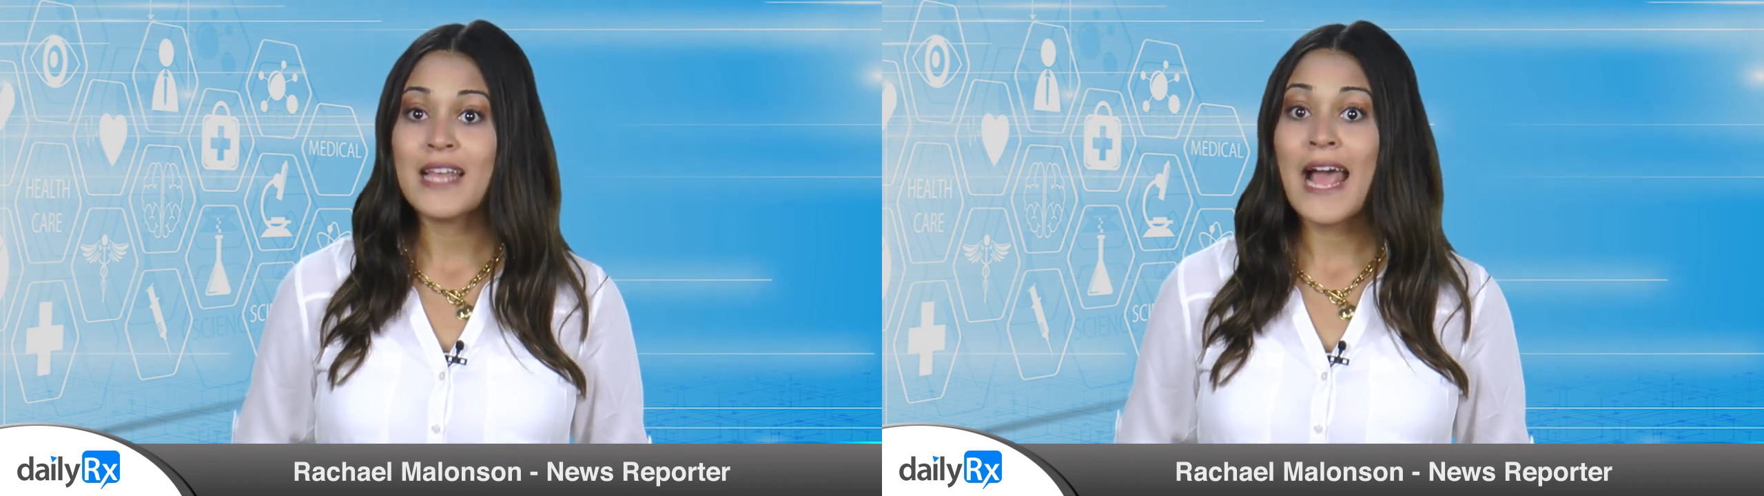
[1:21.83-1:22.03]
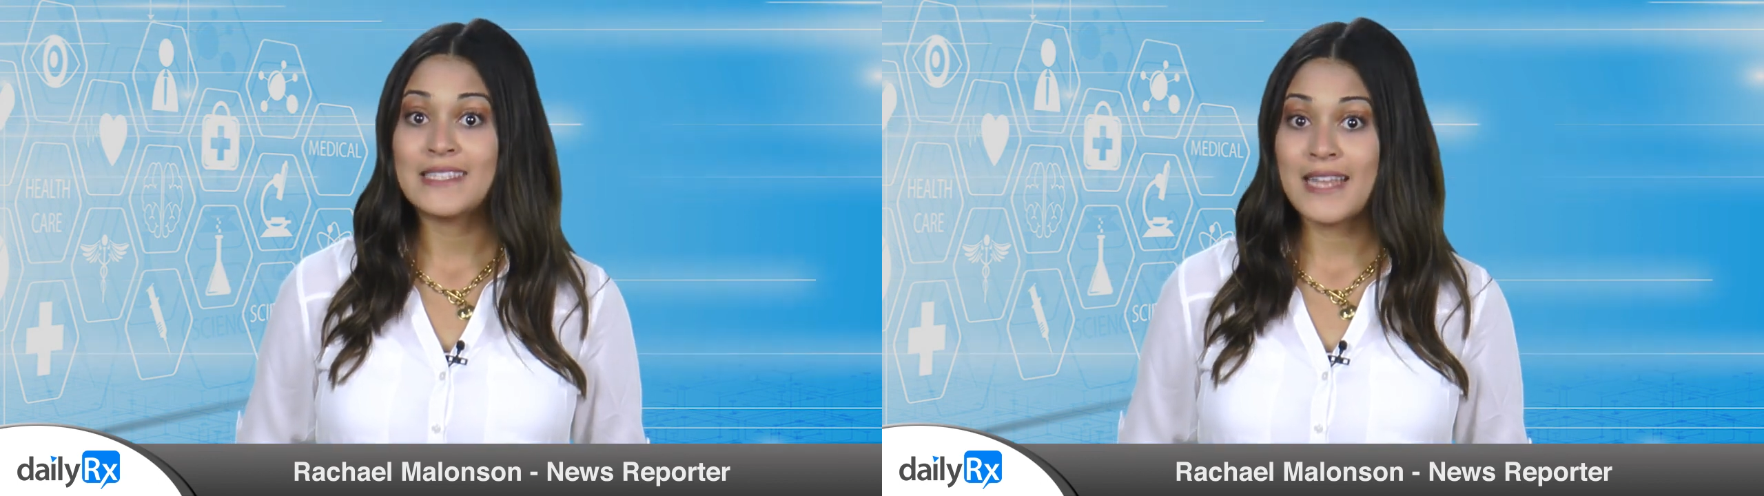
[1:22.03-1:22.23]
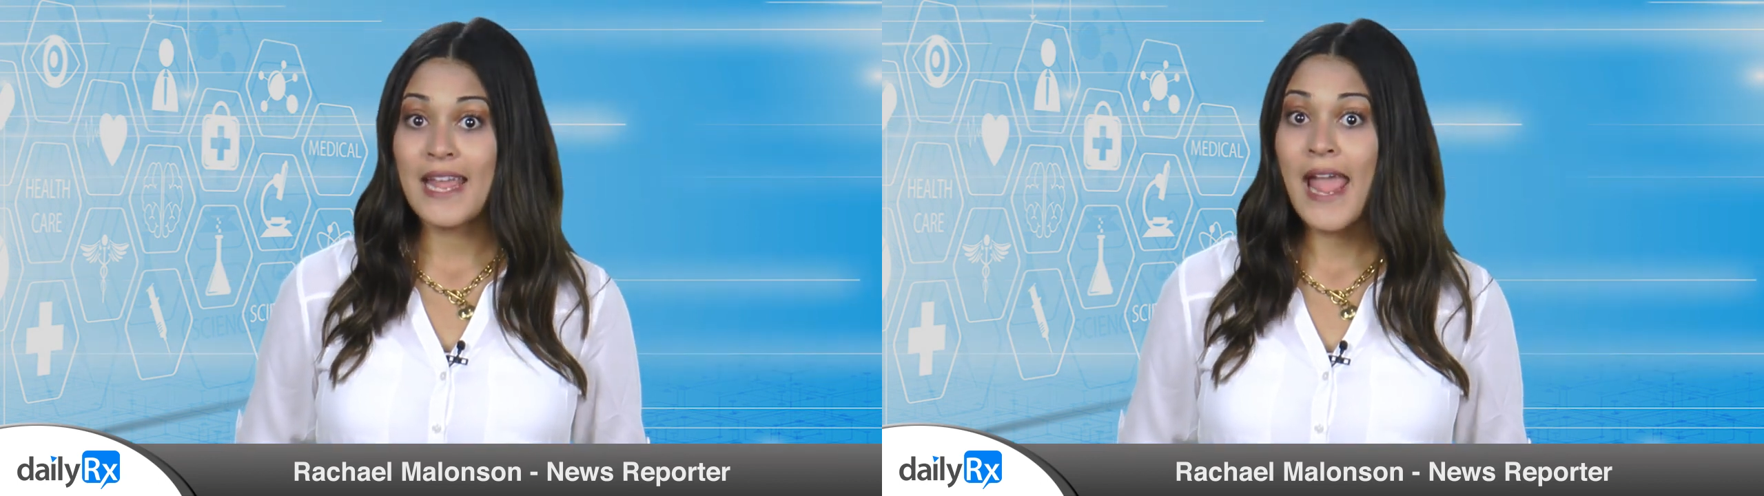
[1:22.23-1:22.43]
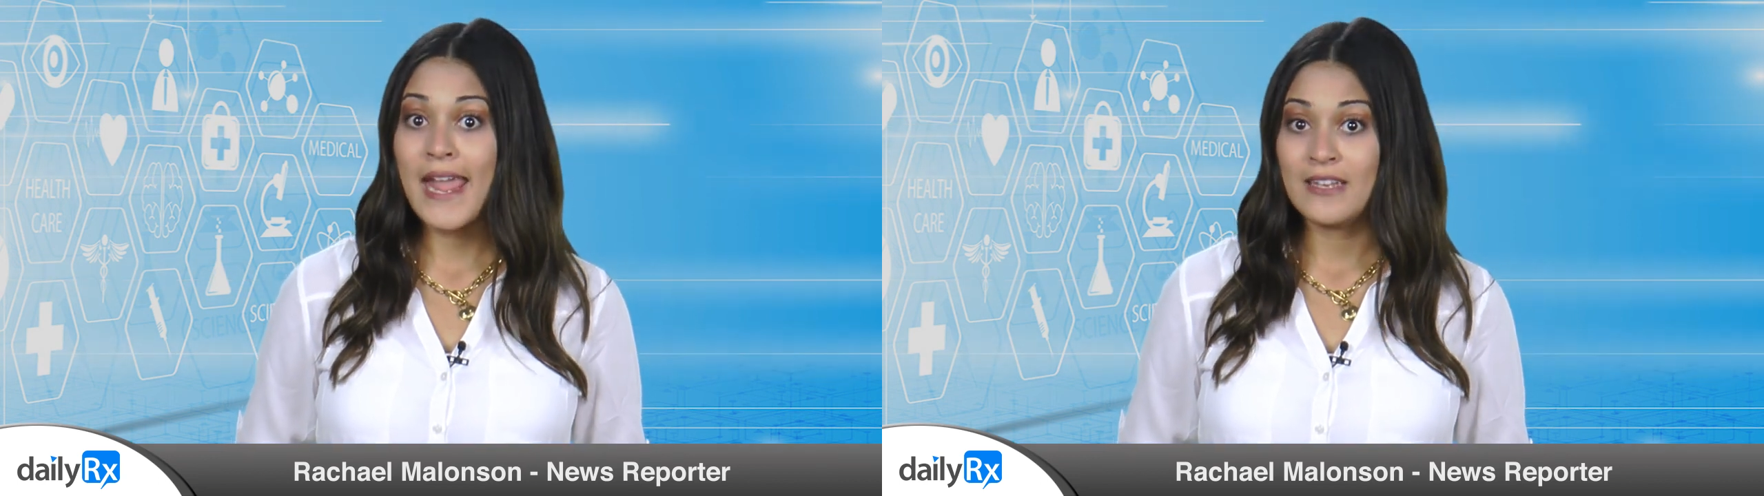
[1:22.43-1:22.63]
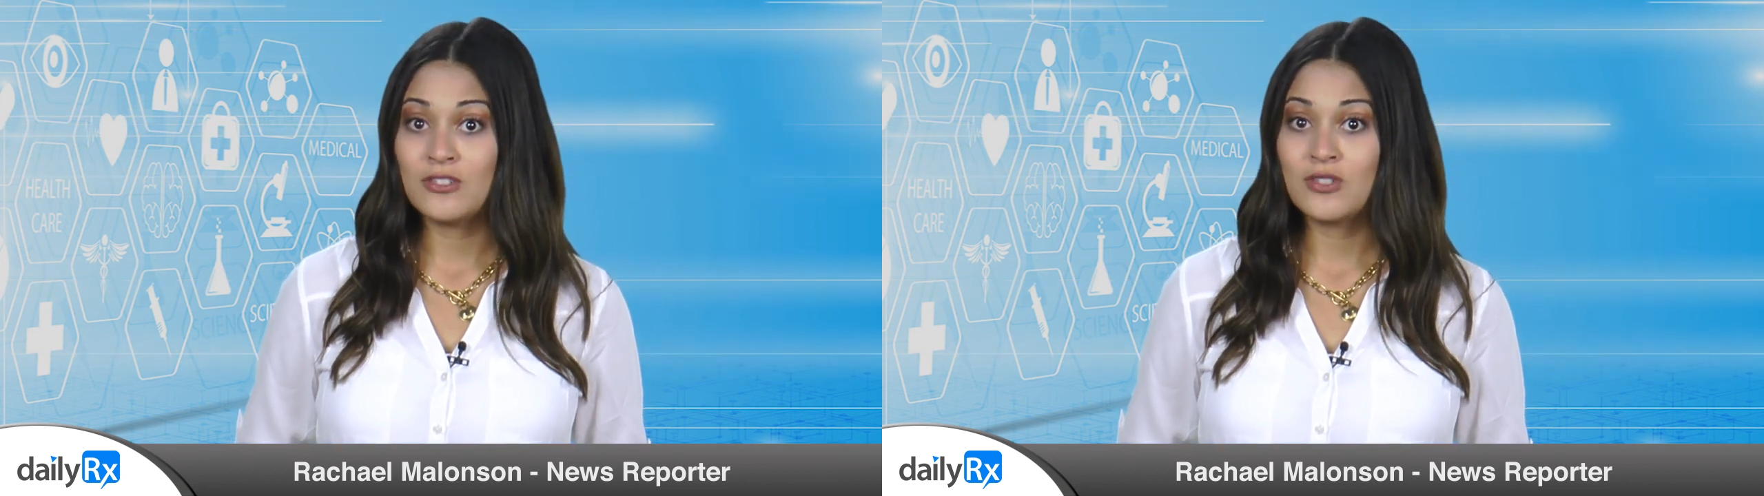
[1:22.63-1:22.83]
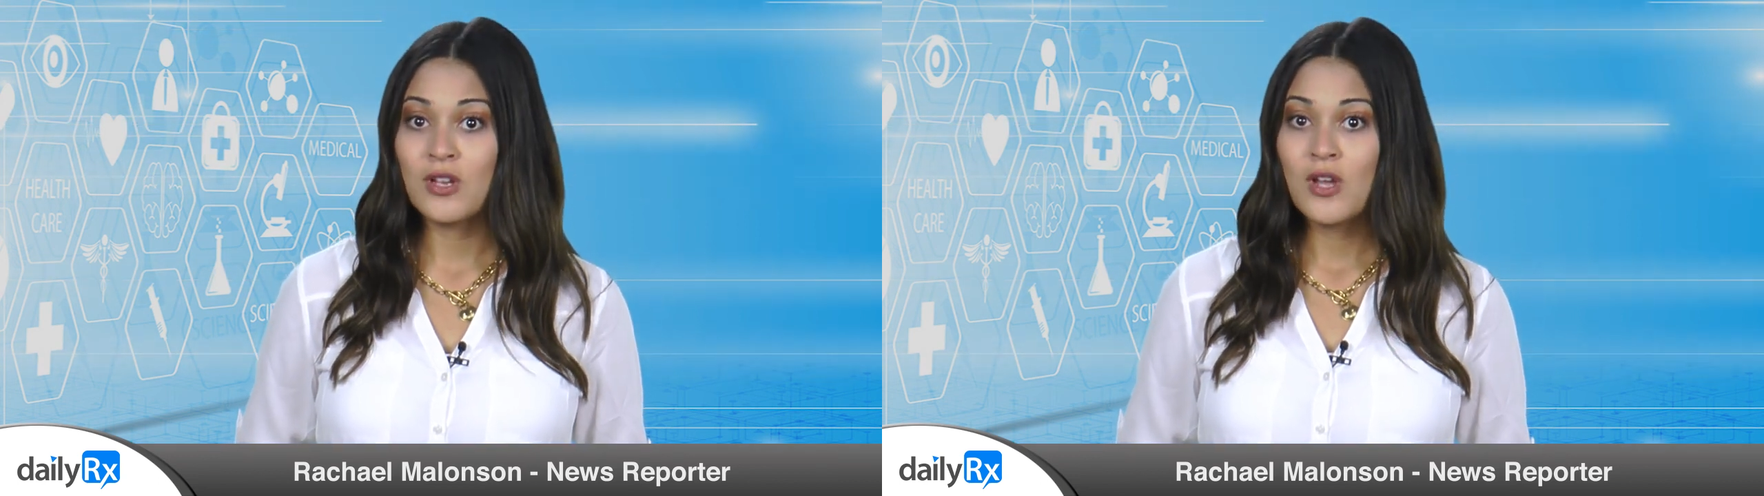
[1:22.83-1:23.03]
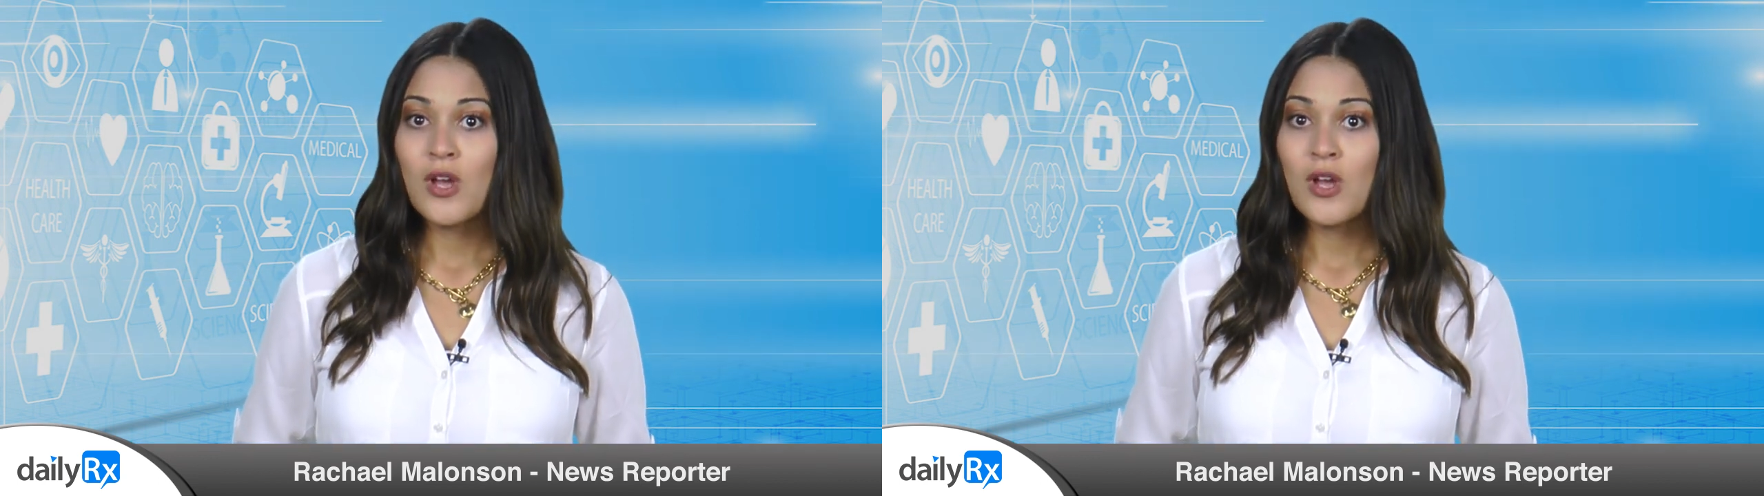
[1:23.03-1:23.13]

as they age,